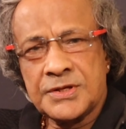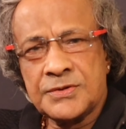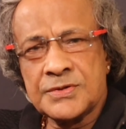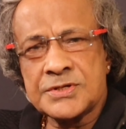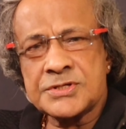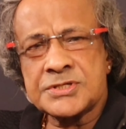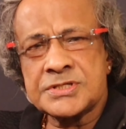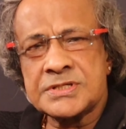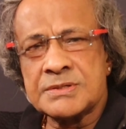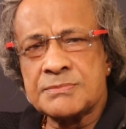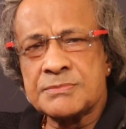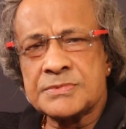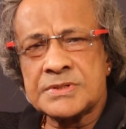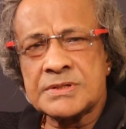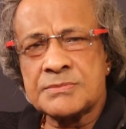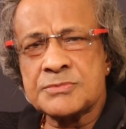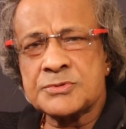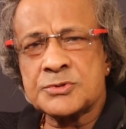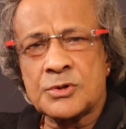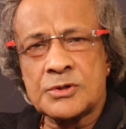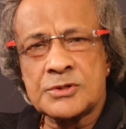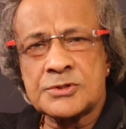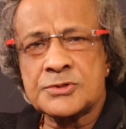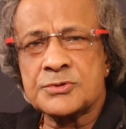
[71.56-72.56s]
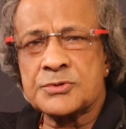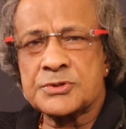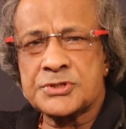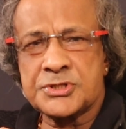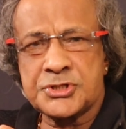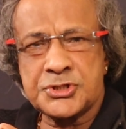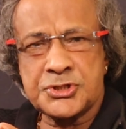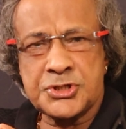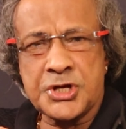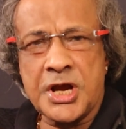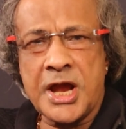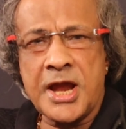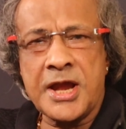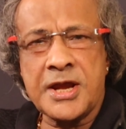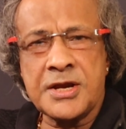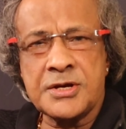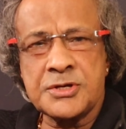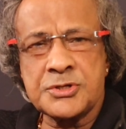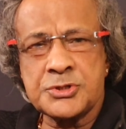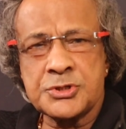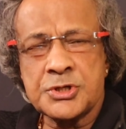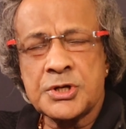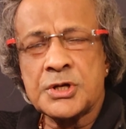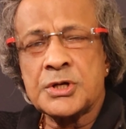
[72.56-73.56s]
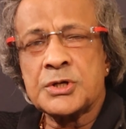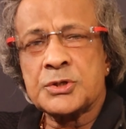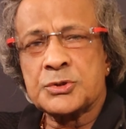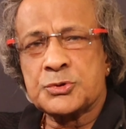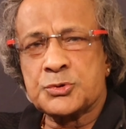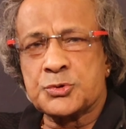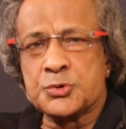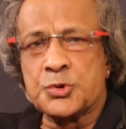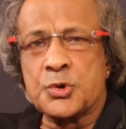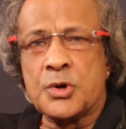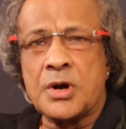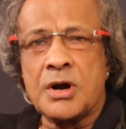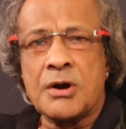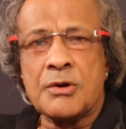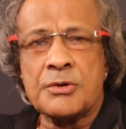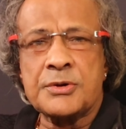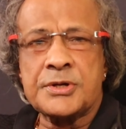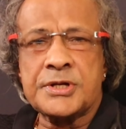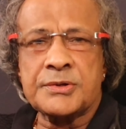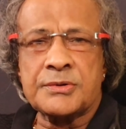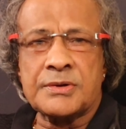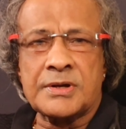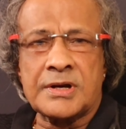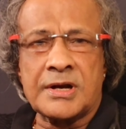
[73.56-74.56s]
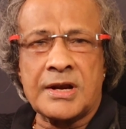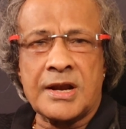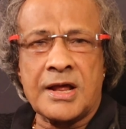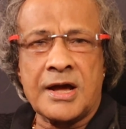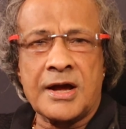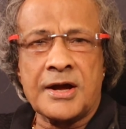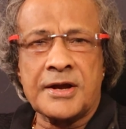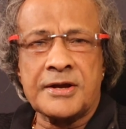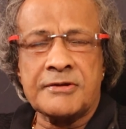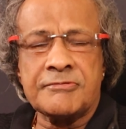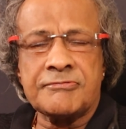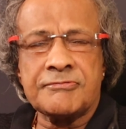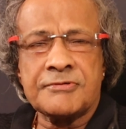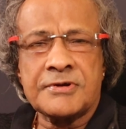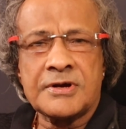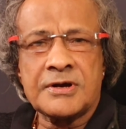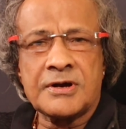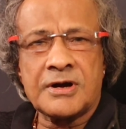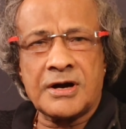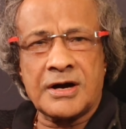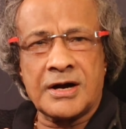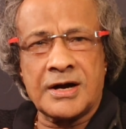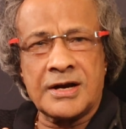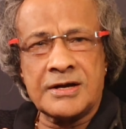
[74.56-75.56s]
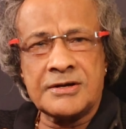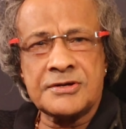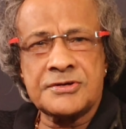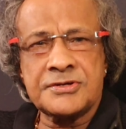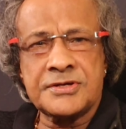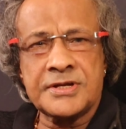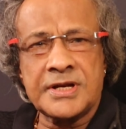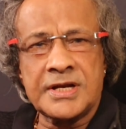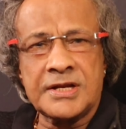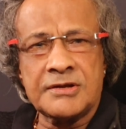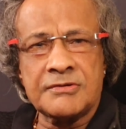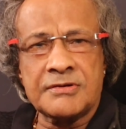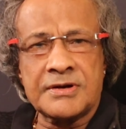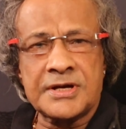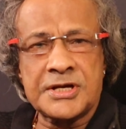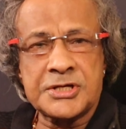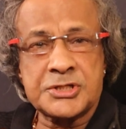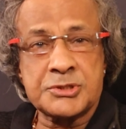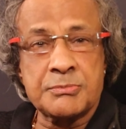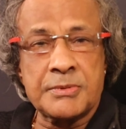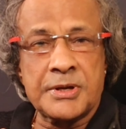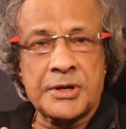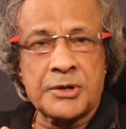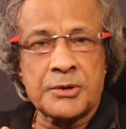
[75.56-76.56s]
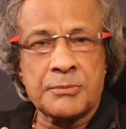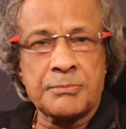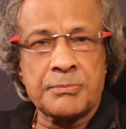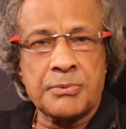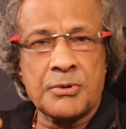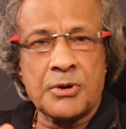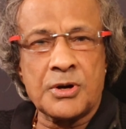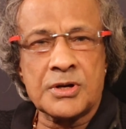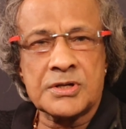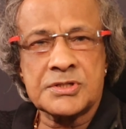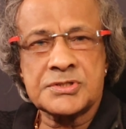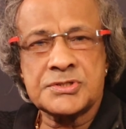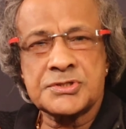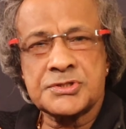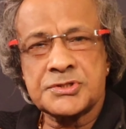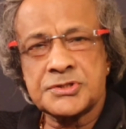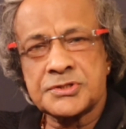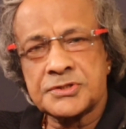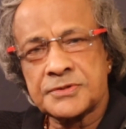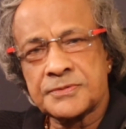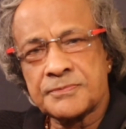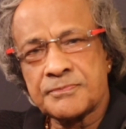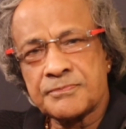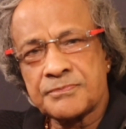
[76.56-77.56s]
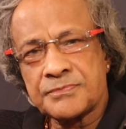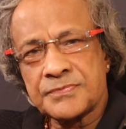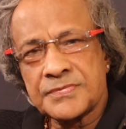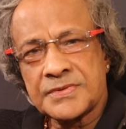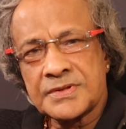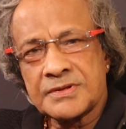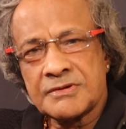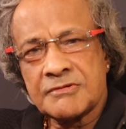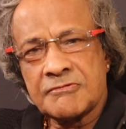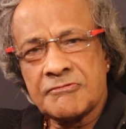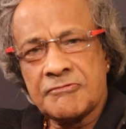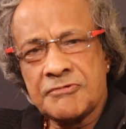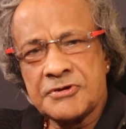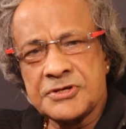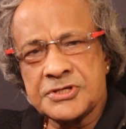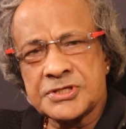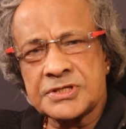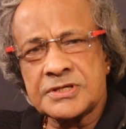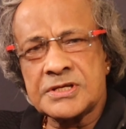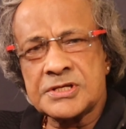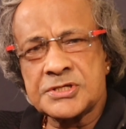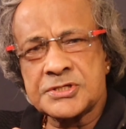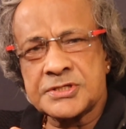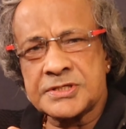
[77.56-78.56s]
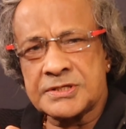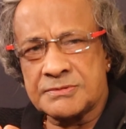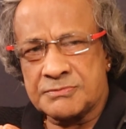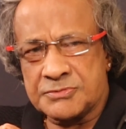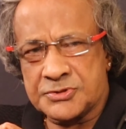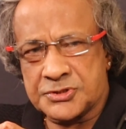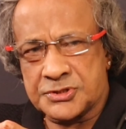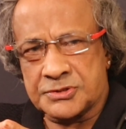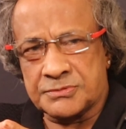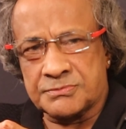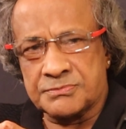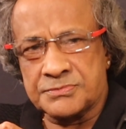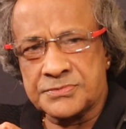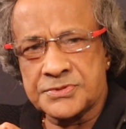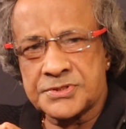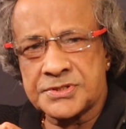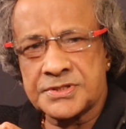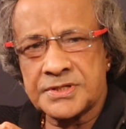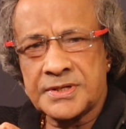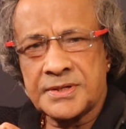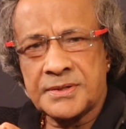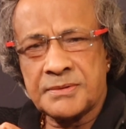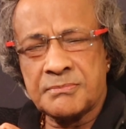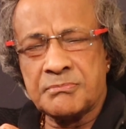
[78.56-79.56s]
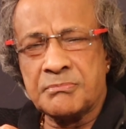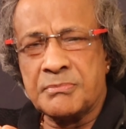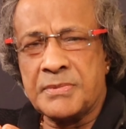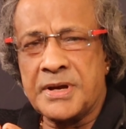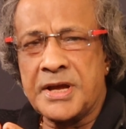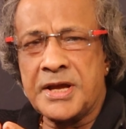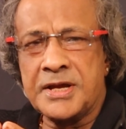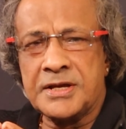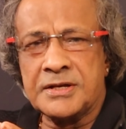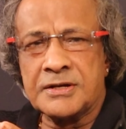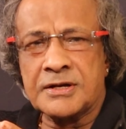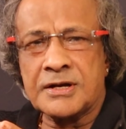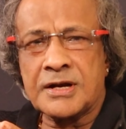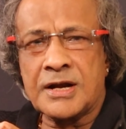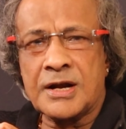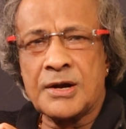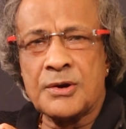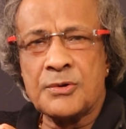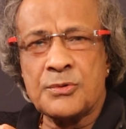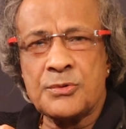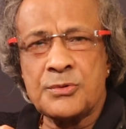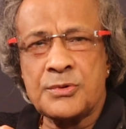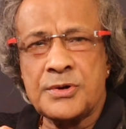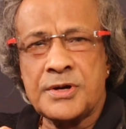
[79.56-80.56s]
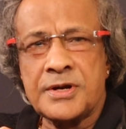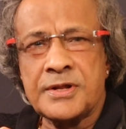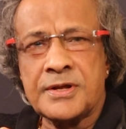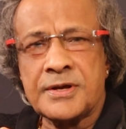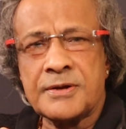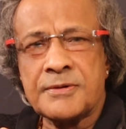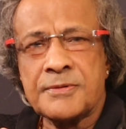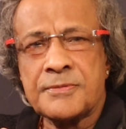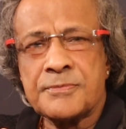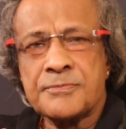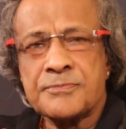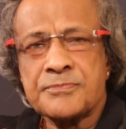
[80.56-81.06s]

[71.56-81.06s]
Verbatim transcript: your symptoms also change throughout your life until you reach menopause. Physical symptoms may include